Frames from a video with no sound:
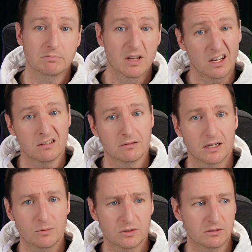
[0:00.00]
yeah,
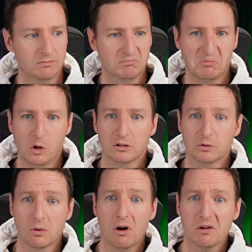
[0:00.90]
that wasn't all
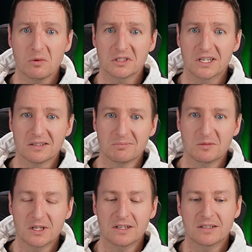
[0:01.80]
too hard, was it?
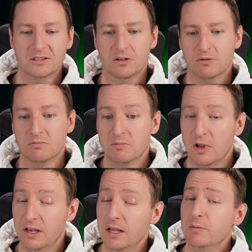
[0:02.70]
So
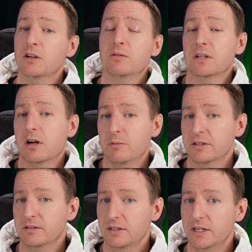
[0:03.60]
let me know in the
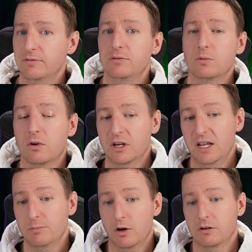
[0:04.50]
comments if you want
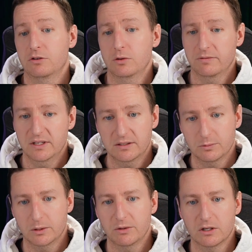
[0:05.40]
a part 2 of this,
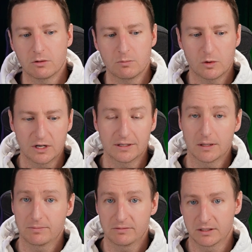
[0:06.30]
where we go more in
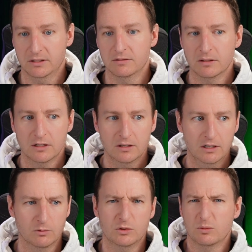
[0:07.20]
depth in
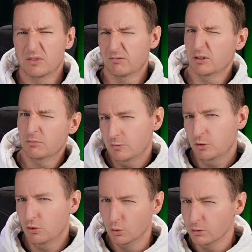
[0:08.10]
doing
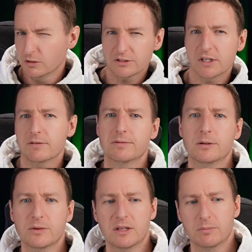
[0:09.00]
cool stuff
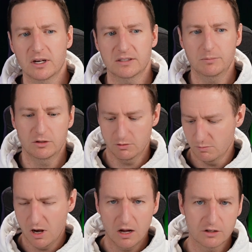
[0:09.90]
within Bicep,
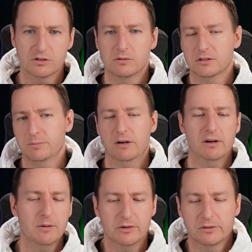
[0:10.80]
modules,
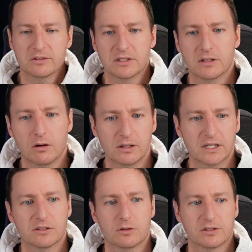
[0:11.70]
parameters, and all
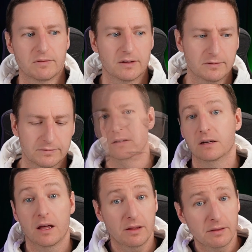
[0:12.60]
that sorts of stuff.
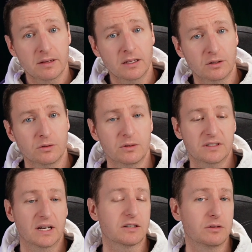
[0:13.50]
Another thing you can do is
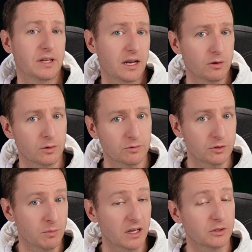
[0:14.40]
actually to head on over to
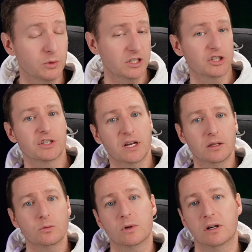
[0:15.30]
my Twitch
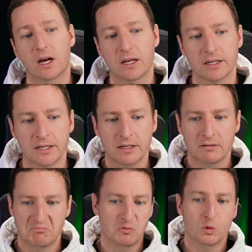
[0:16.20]
channel, where I
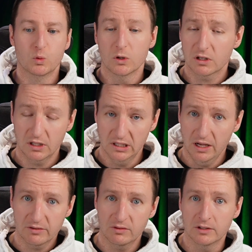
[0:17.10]
work a
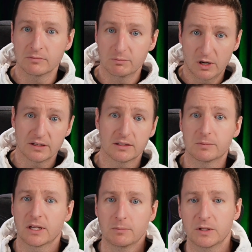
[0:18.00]
lot on Bicep
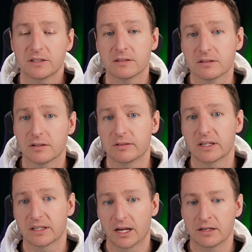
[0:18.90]
templates and stuff like
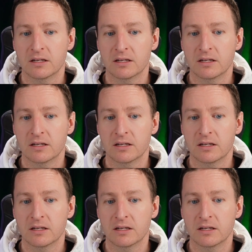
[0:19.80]
that